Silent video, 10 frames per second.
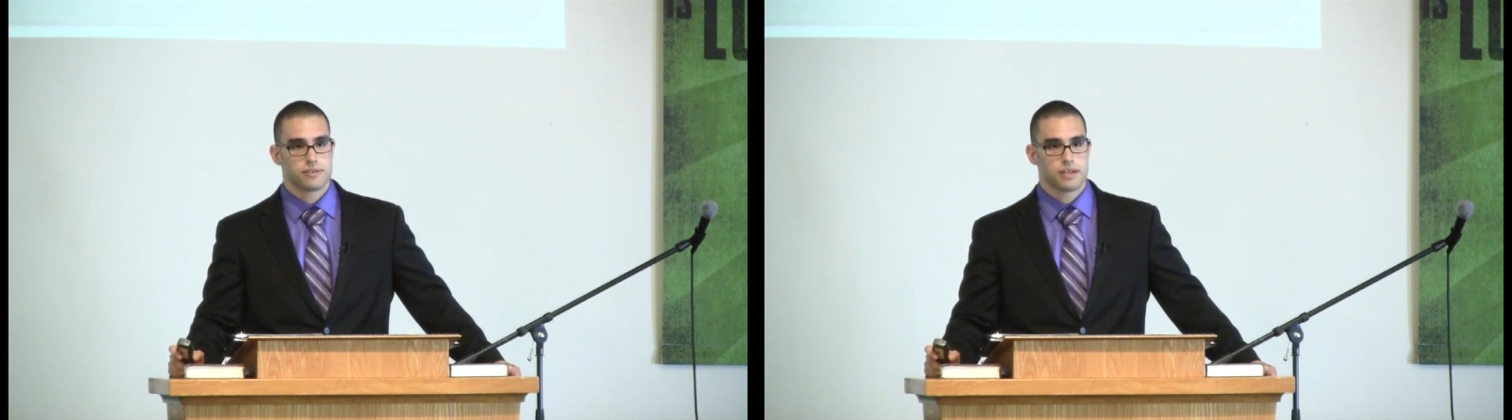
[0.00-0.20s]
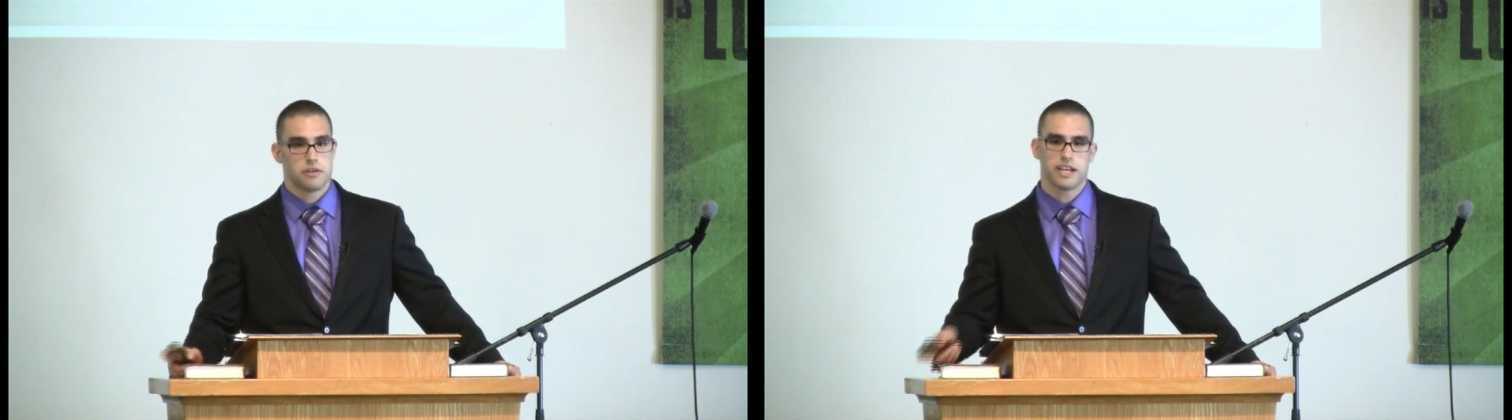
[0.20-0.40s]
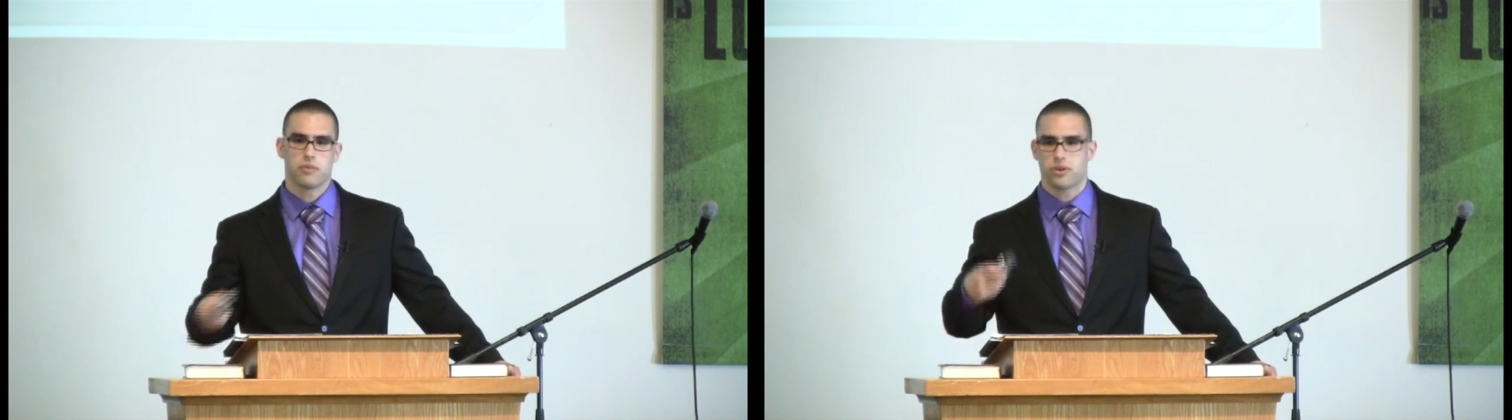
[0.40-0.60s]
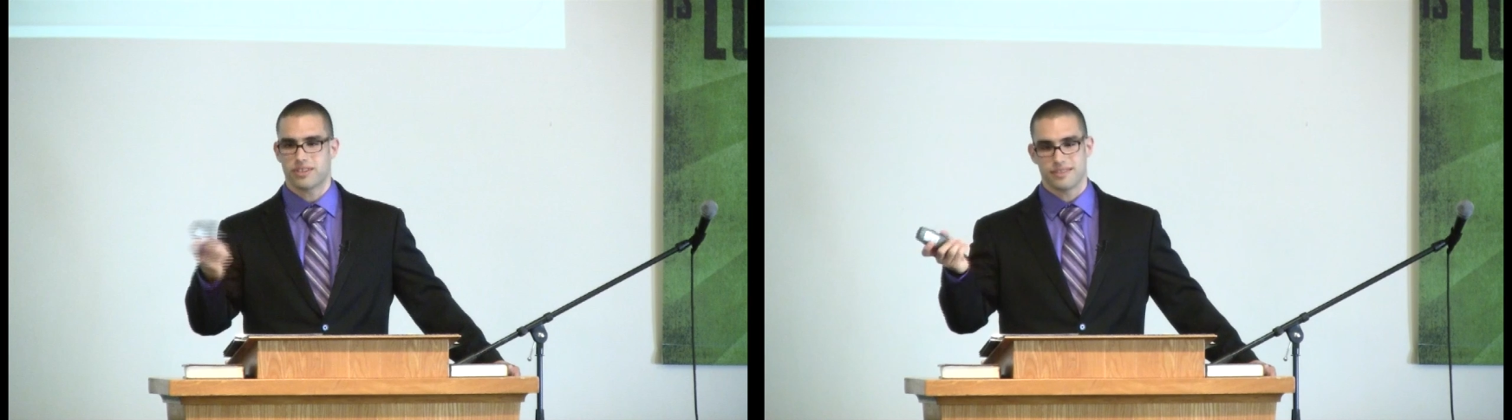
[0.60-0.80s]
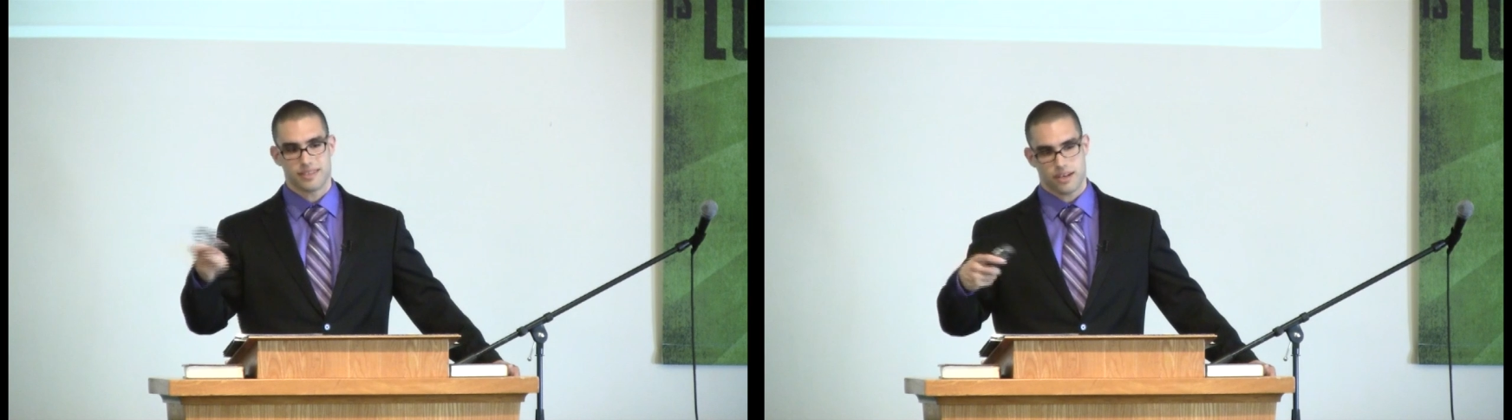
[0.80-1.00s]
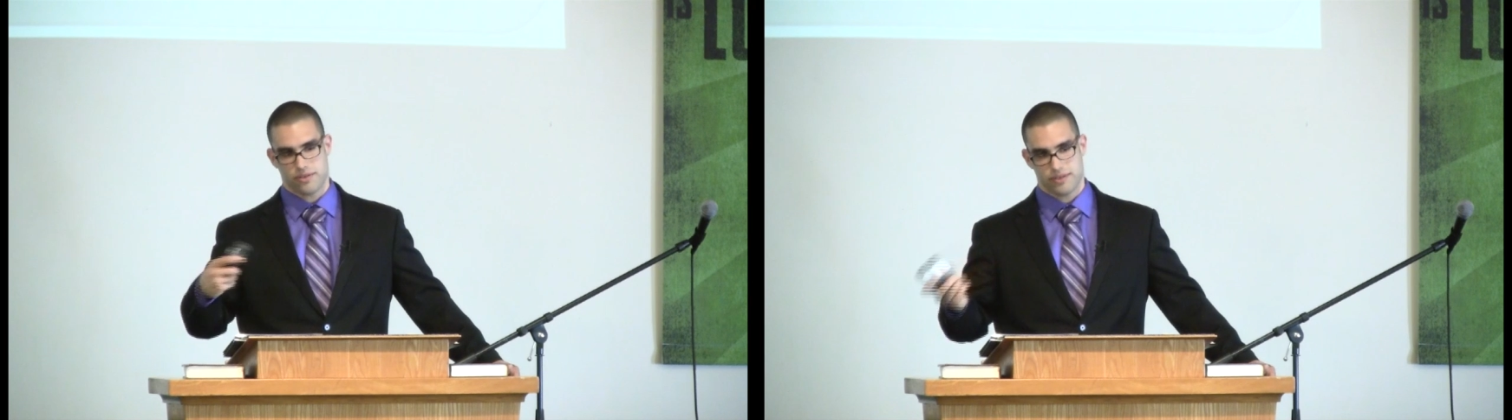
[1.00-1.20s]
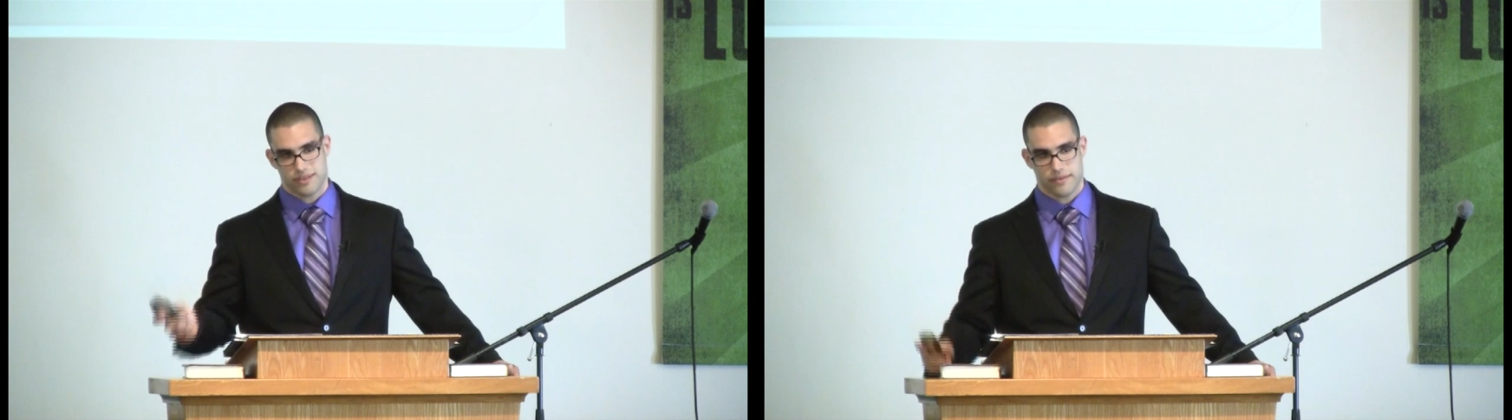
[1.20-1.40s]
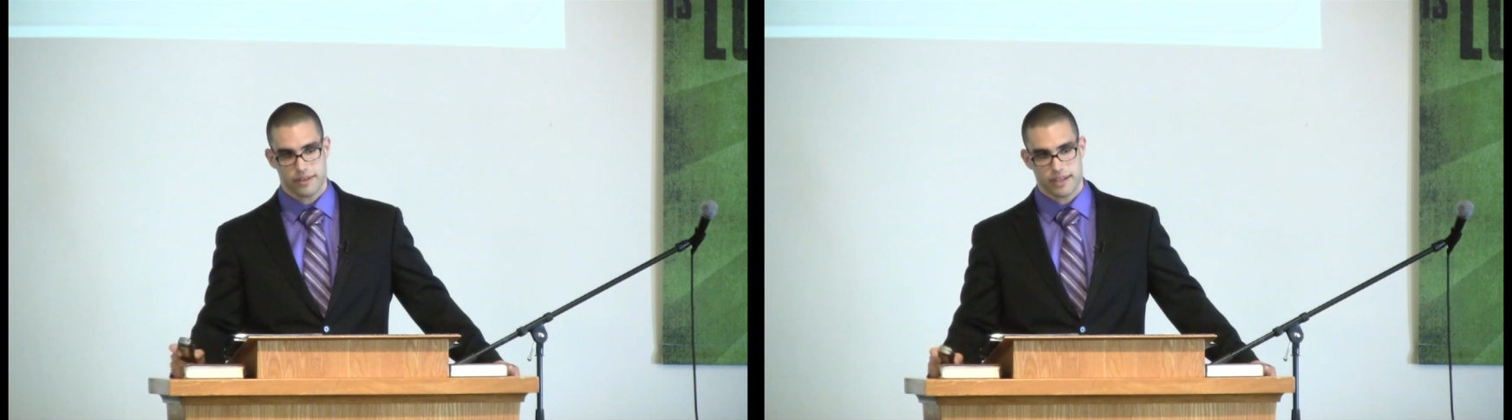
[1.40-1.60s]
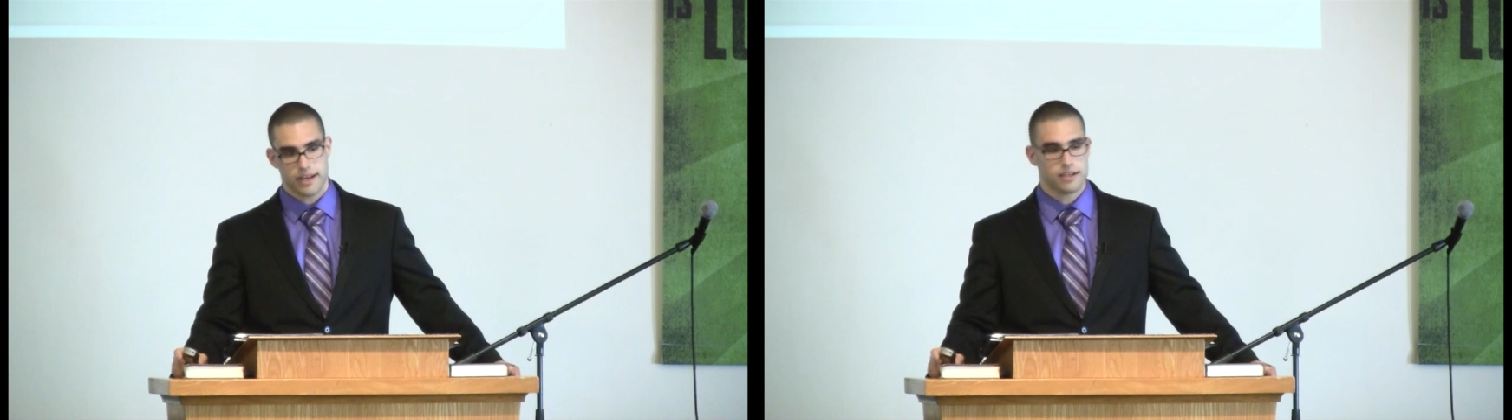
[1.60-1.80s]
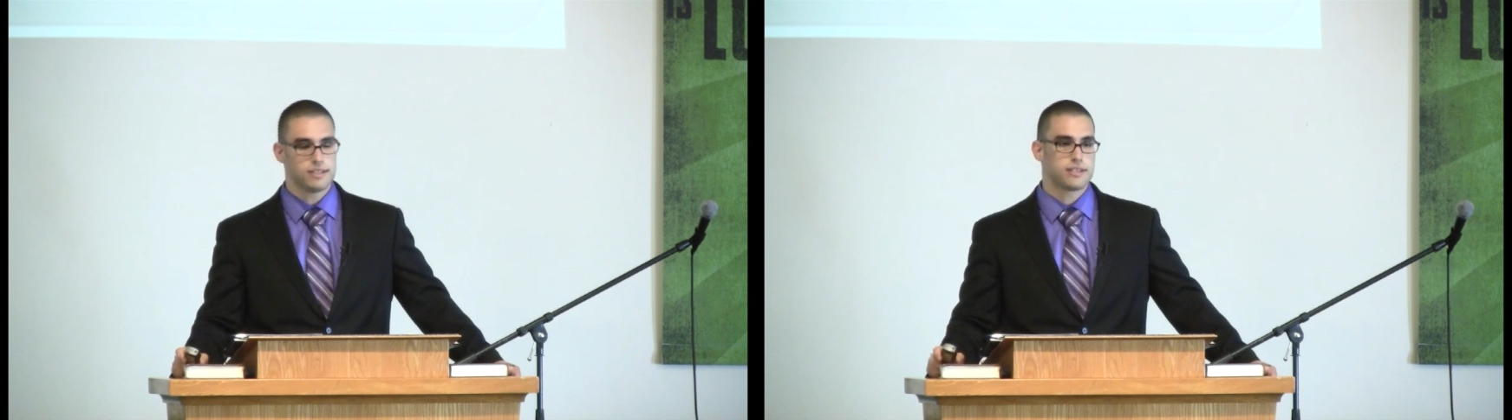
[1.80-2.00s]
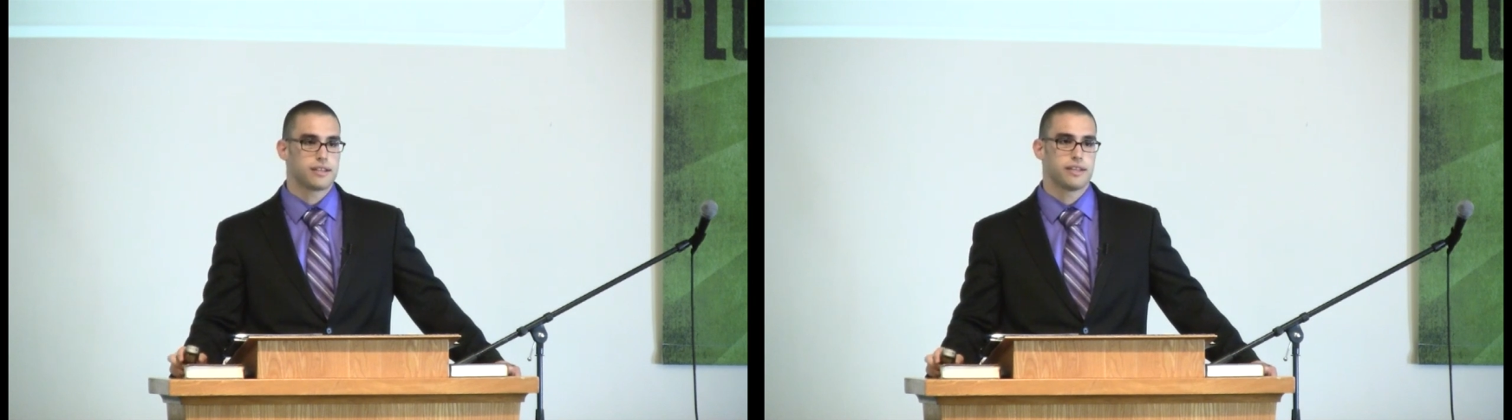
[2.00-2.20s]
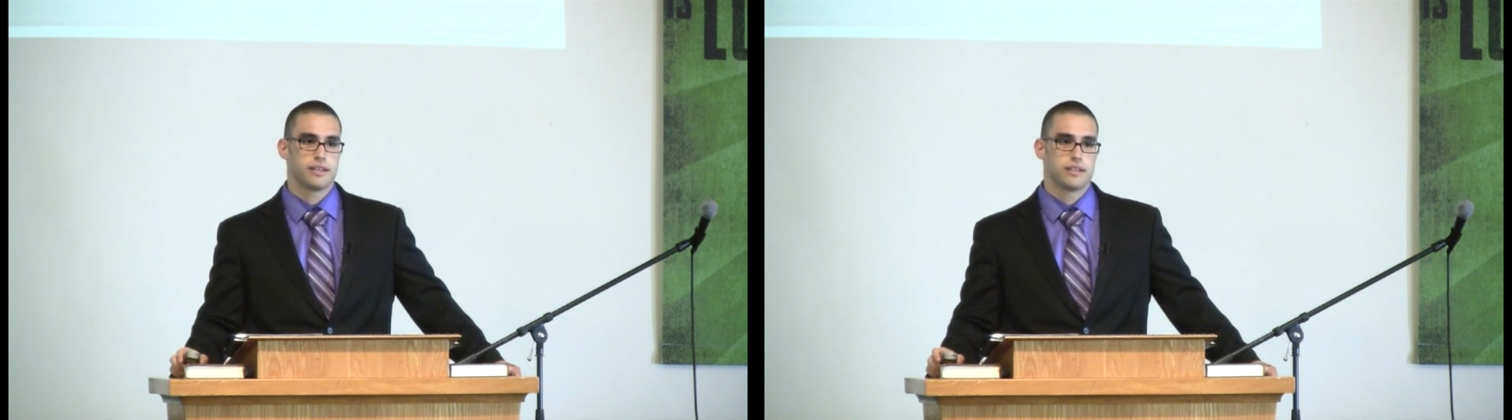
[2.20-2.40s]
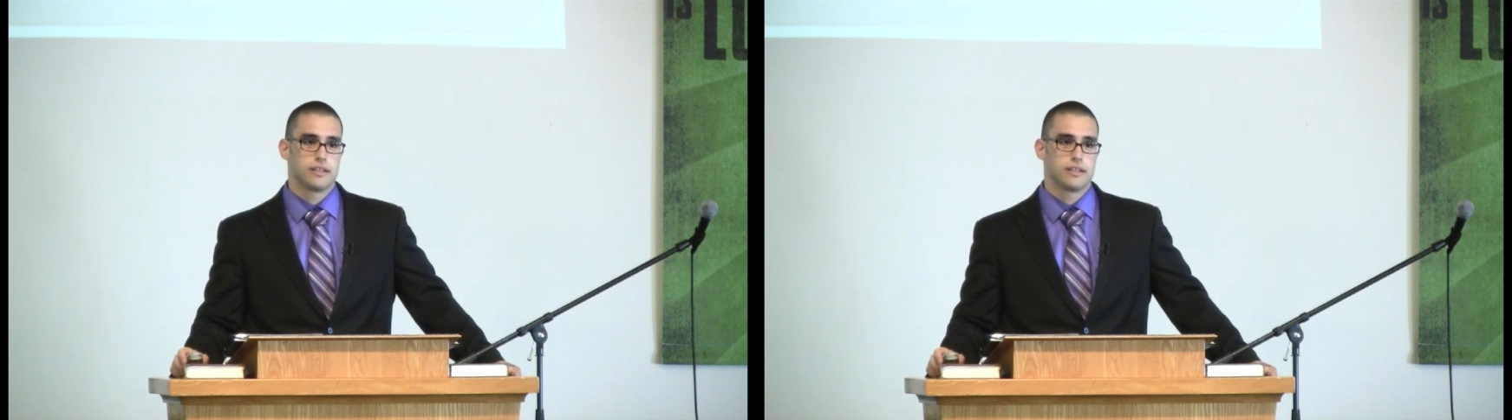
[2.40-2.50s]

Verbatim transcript: he worked in sales and stuff like that, and he said that